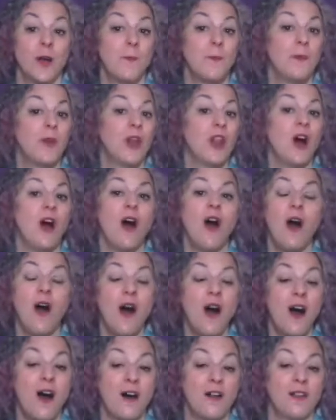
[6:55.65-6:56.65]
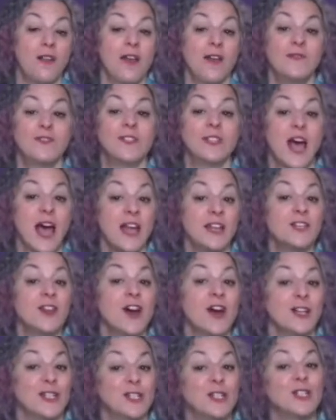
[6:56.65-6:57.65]
but all have signed
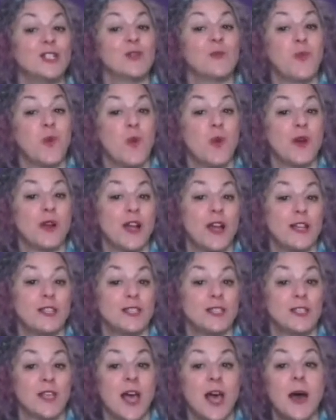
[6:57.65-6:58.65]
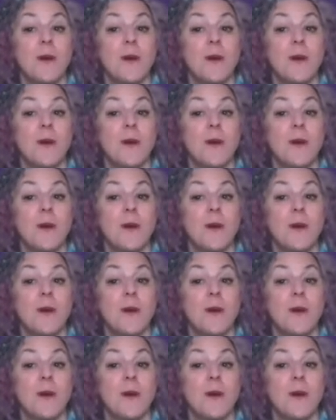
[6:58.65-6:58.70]
on to support us